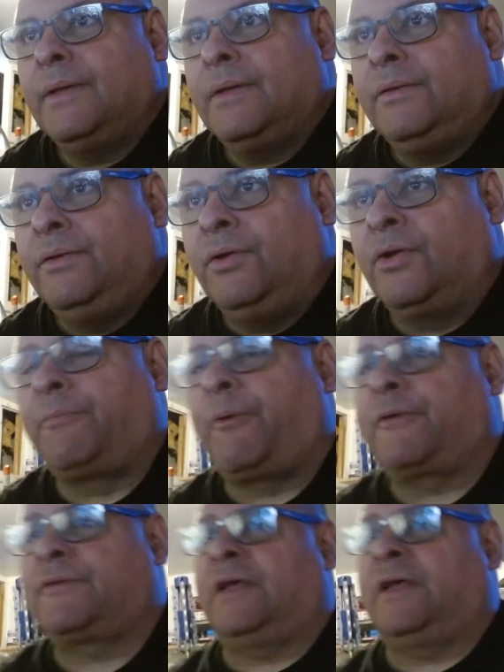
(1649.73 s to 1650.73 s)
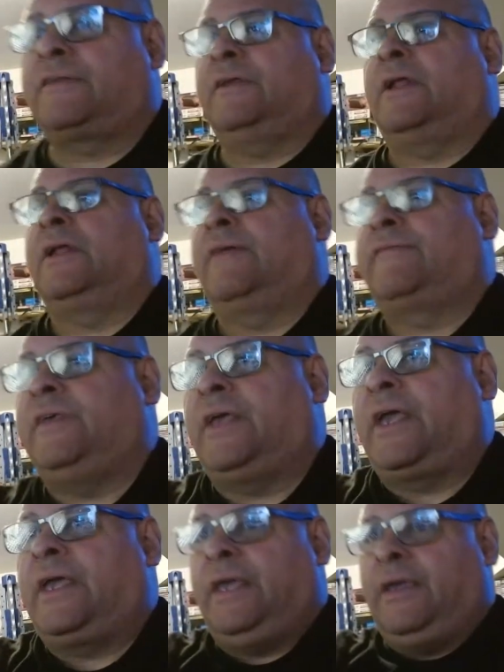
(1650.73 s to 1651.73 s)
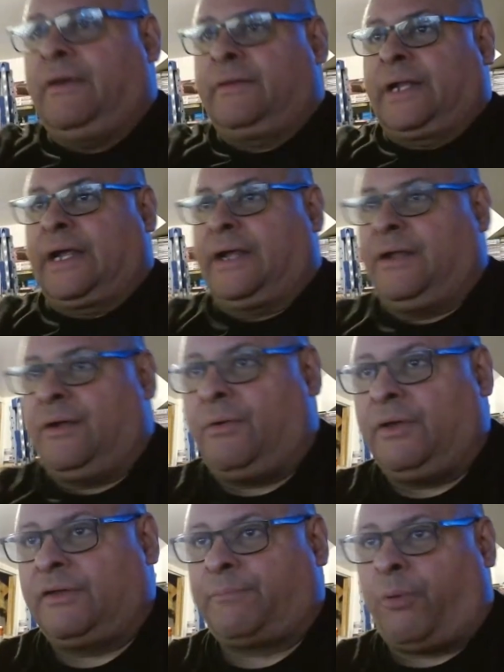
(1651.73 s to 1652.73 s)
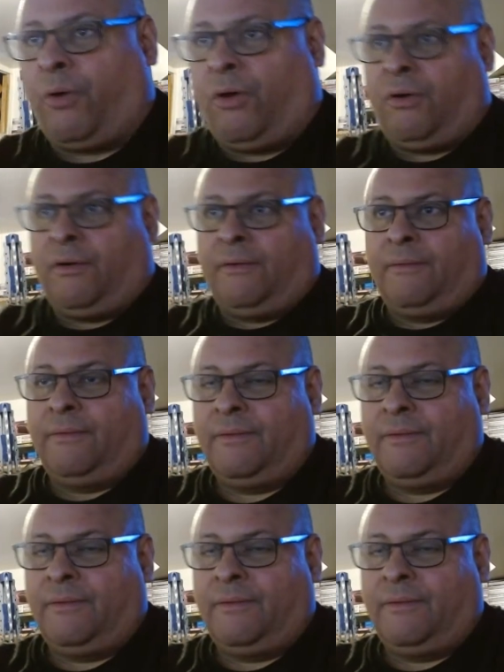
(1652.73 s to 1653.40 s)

the only person I've seen on FTA here that I know is Paul.